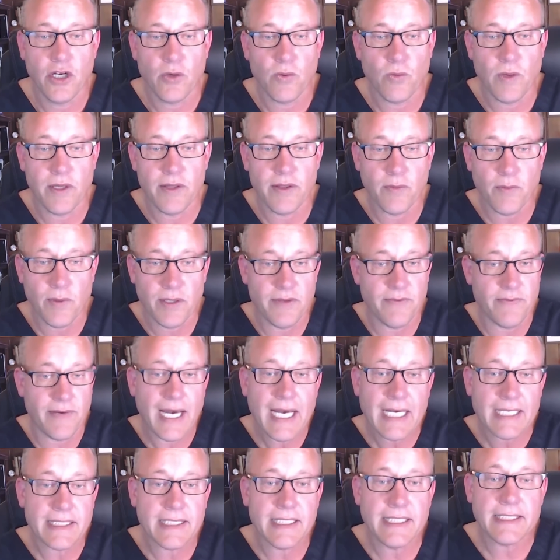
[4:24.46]
you know, when when the
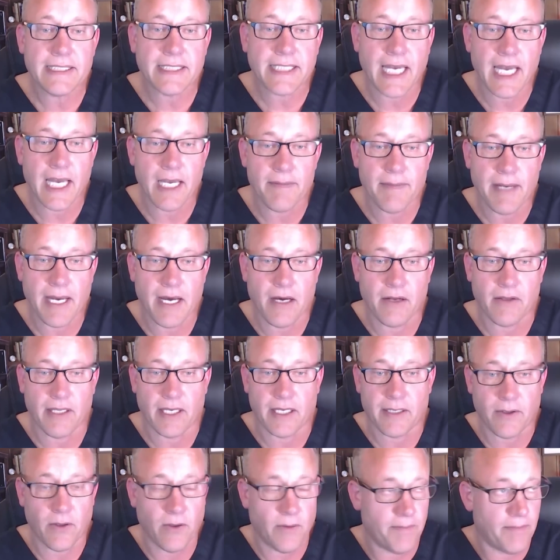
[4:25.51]
vaccines came out,
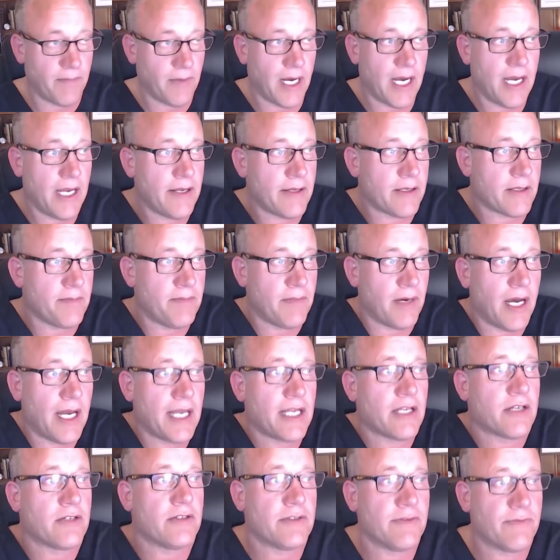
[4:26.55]
like my
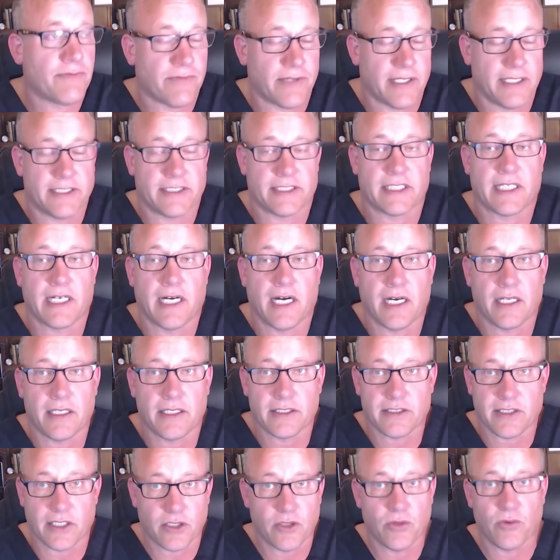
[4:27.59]
my good friends and
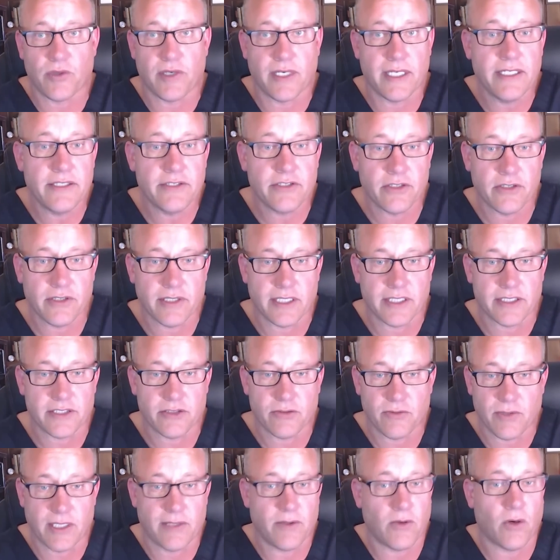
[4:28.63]
colleagues, like who were
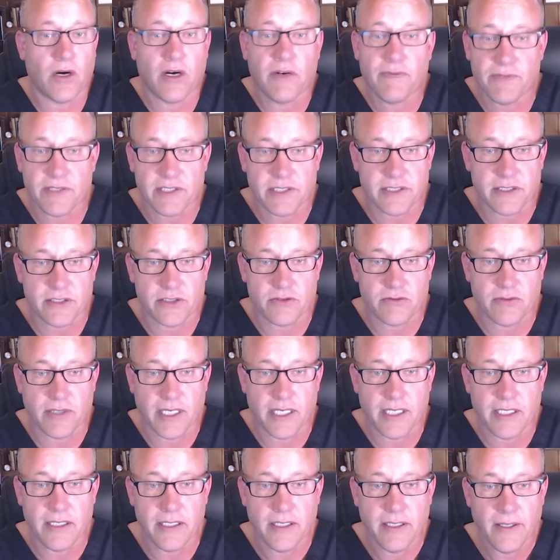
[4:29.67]
internists who had offices,
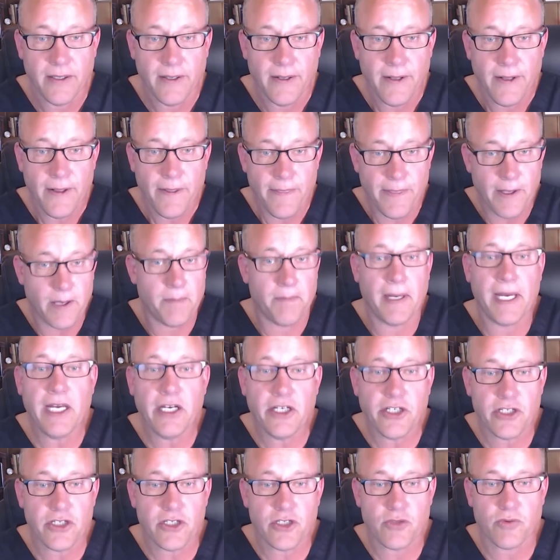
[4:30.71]
right? Their
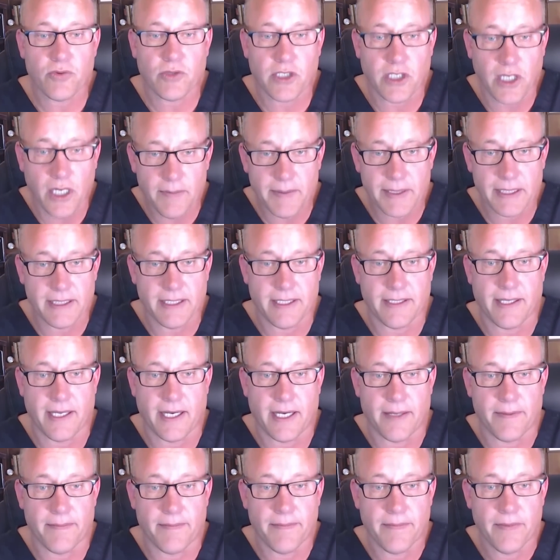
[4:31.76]
patients were coming to
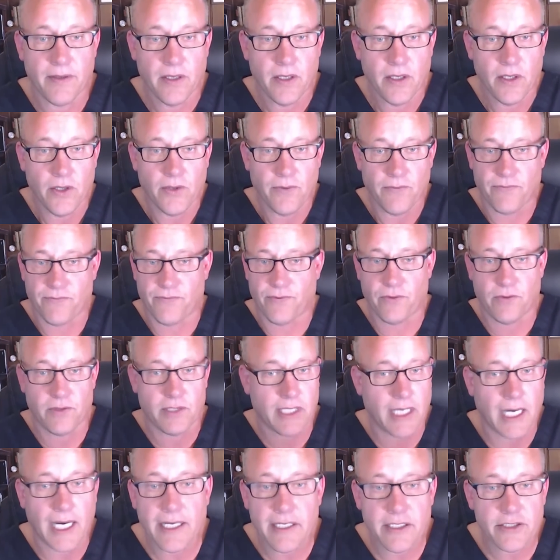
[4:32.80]
them
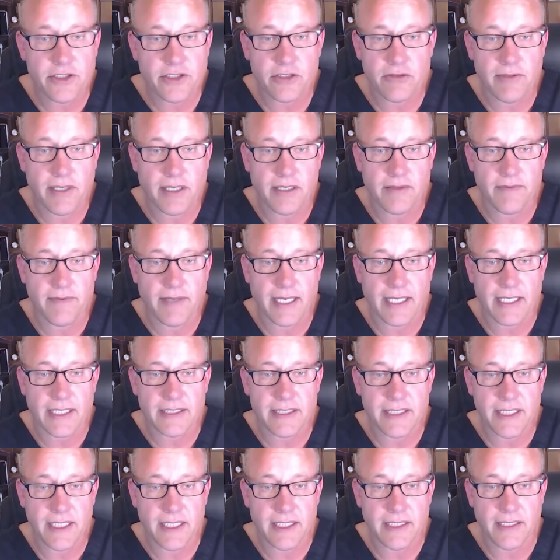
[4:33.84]
for guidance around the
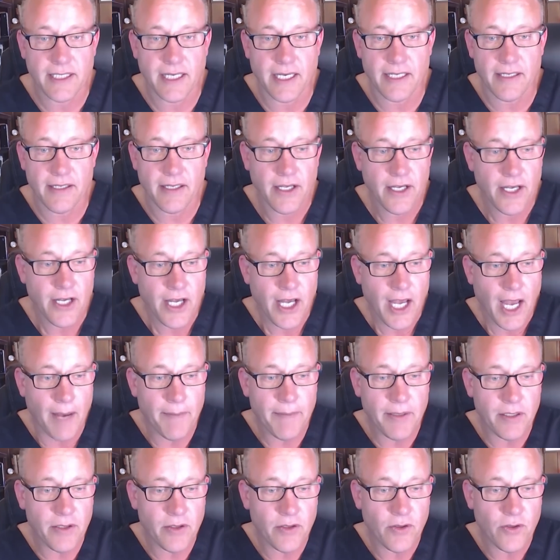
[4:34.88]
vaccine, and
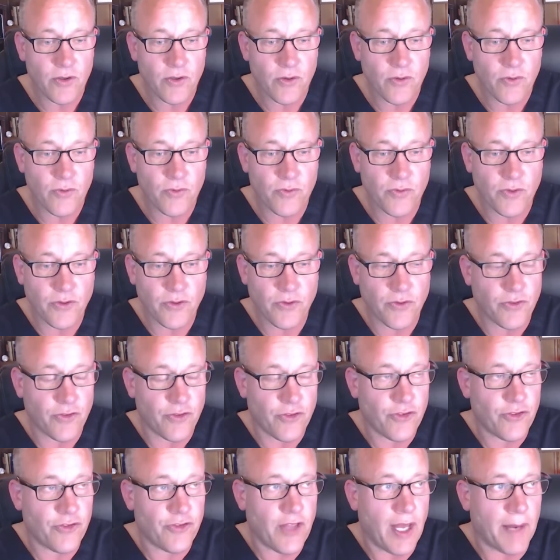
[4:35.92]
I mean, the,
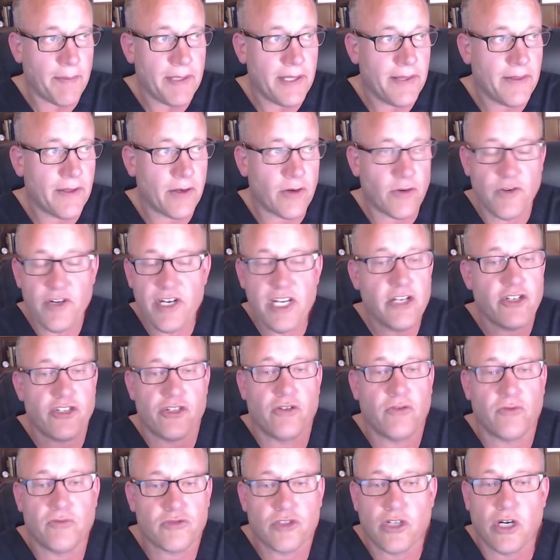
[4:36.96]
I mean, their
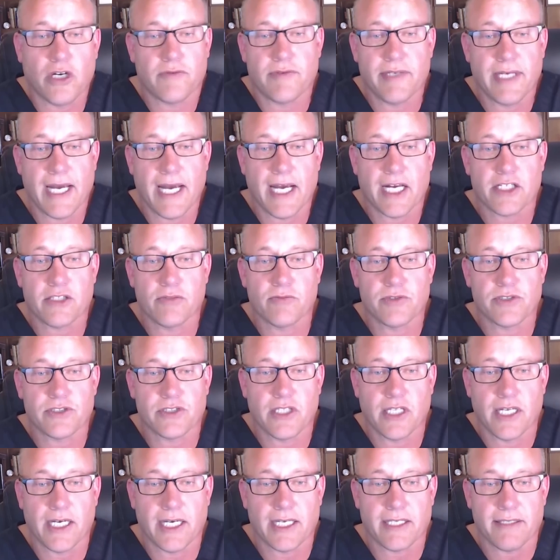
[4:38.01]
initial gut reaction
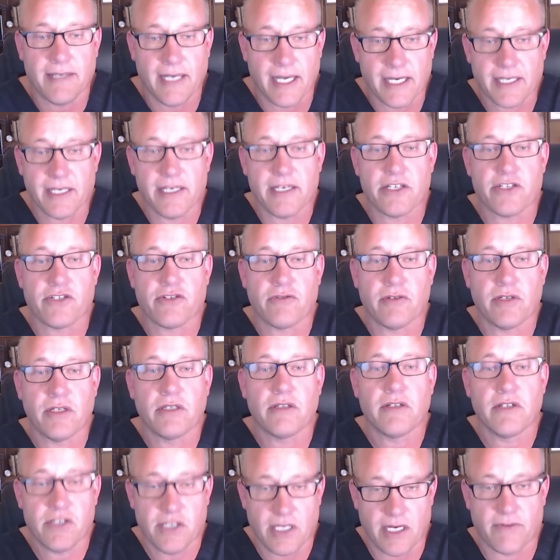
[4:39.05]
was like, take a
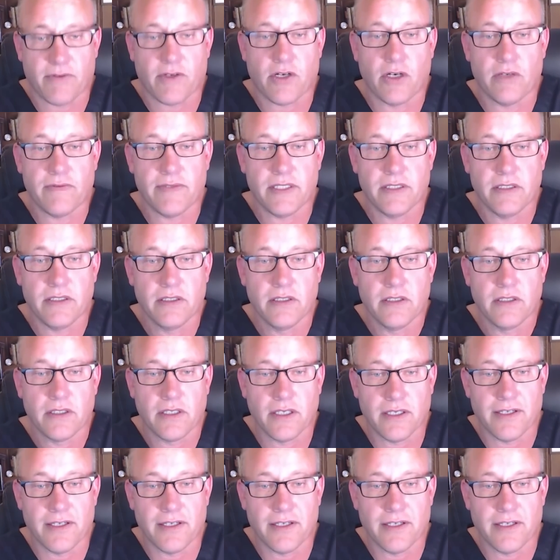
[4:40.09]
history. Did you have COVID?